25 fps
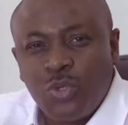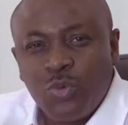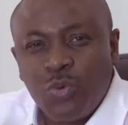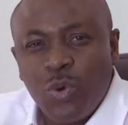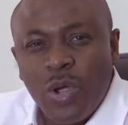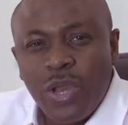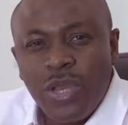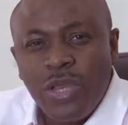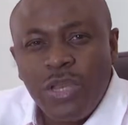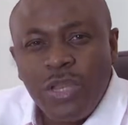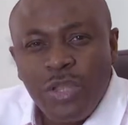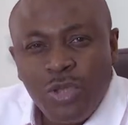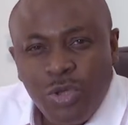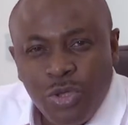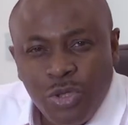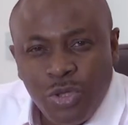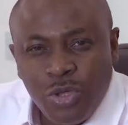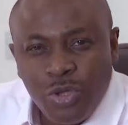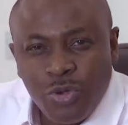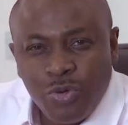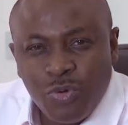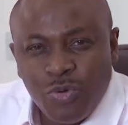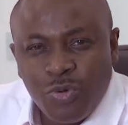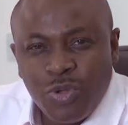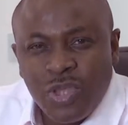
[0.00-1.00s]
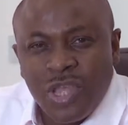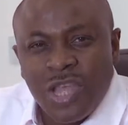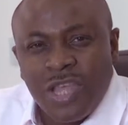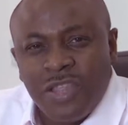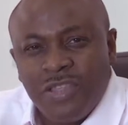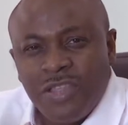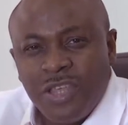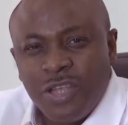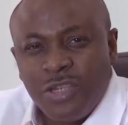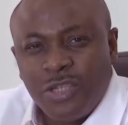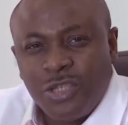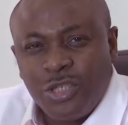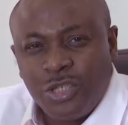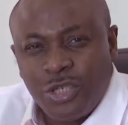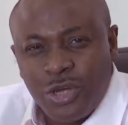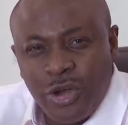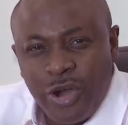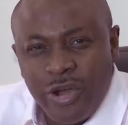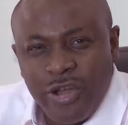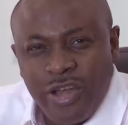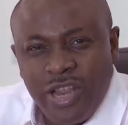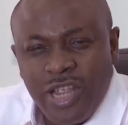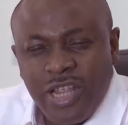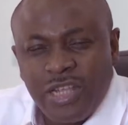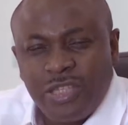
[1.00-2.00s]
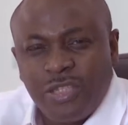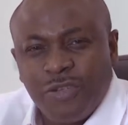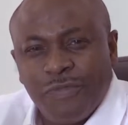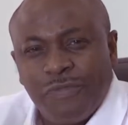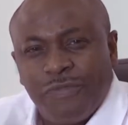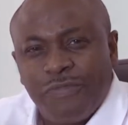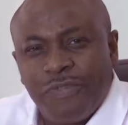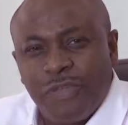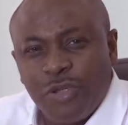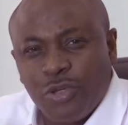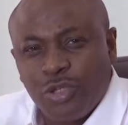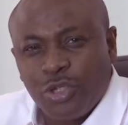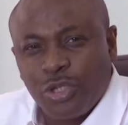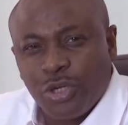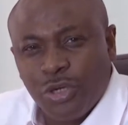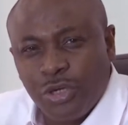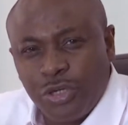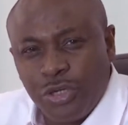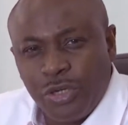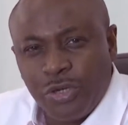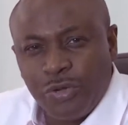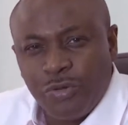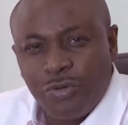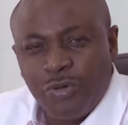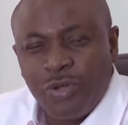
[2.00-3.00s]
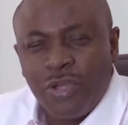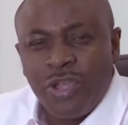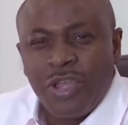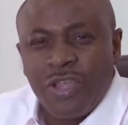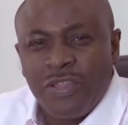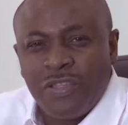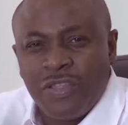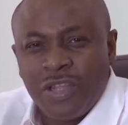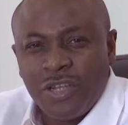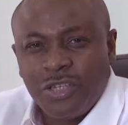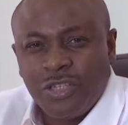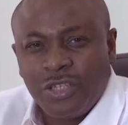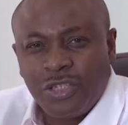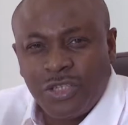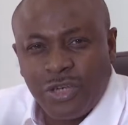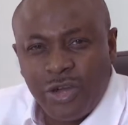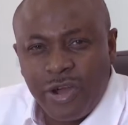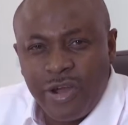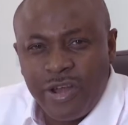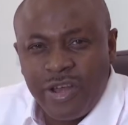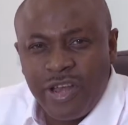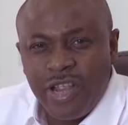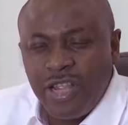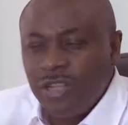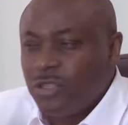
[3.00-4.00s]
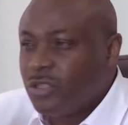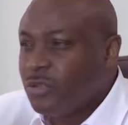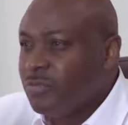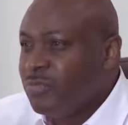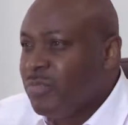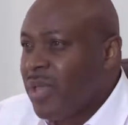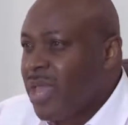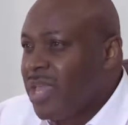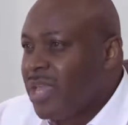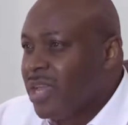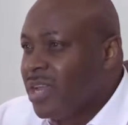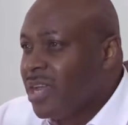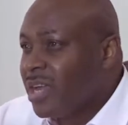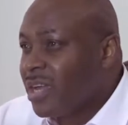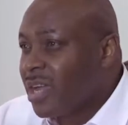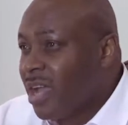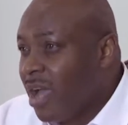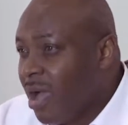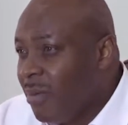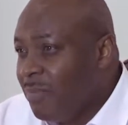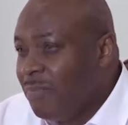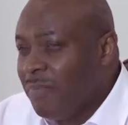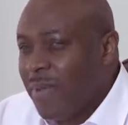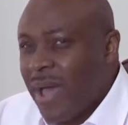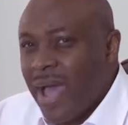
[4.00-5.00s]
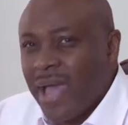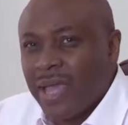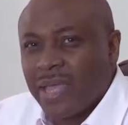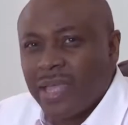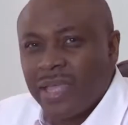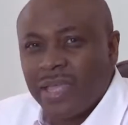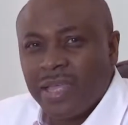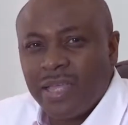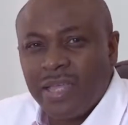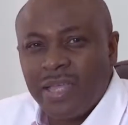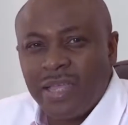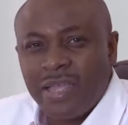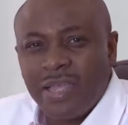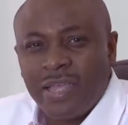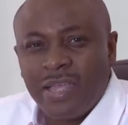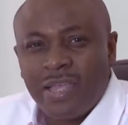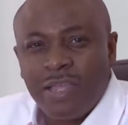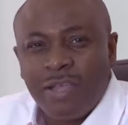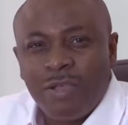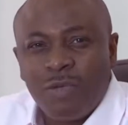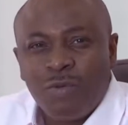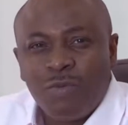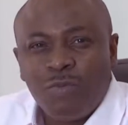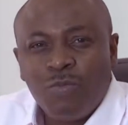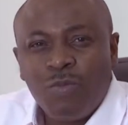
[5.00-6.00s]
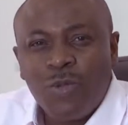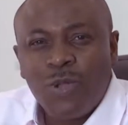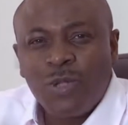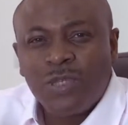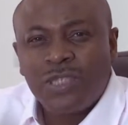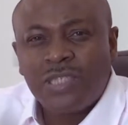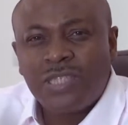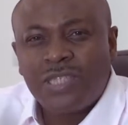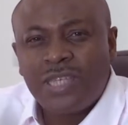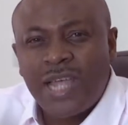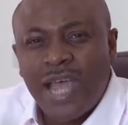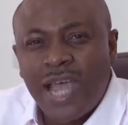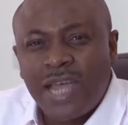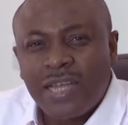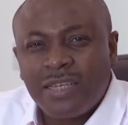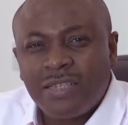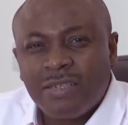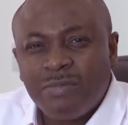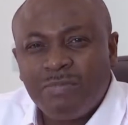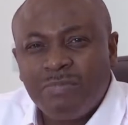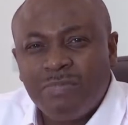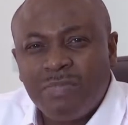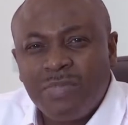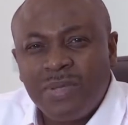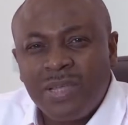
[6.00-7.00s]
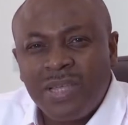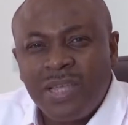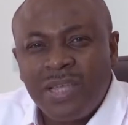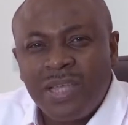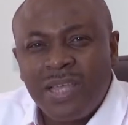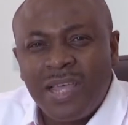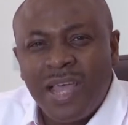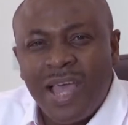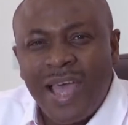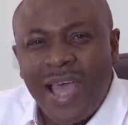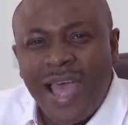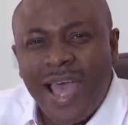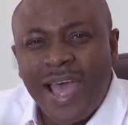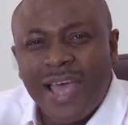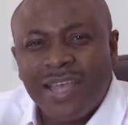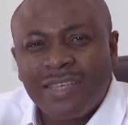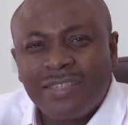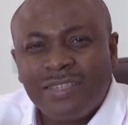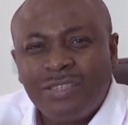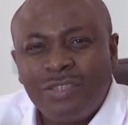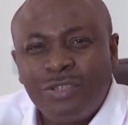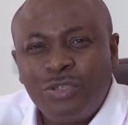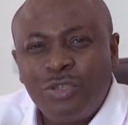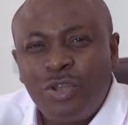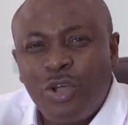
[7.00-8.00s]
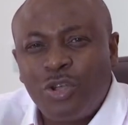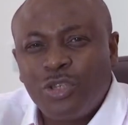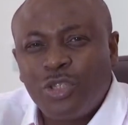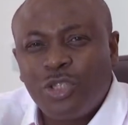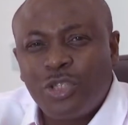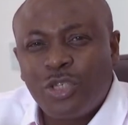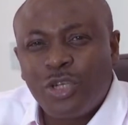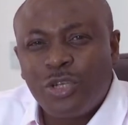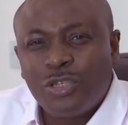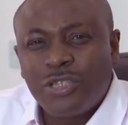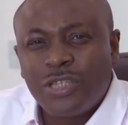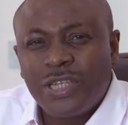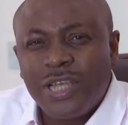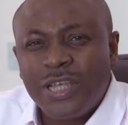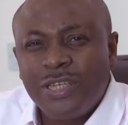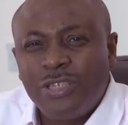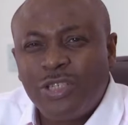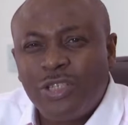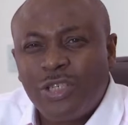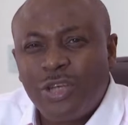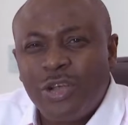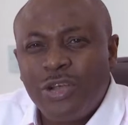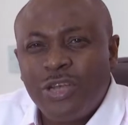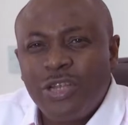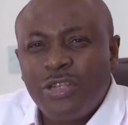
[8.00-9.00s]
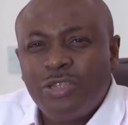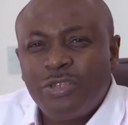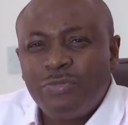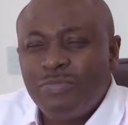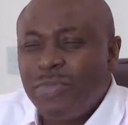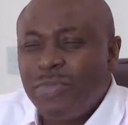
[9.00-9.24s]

to a new you, the journey to future you, the journey to making a comeback will start as not just a journey to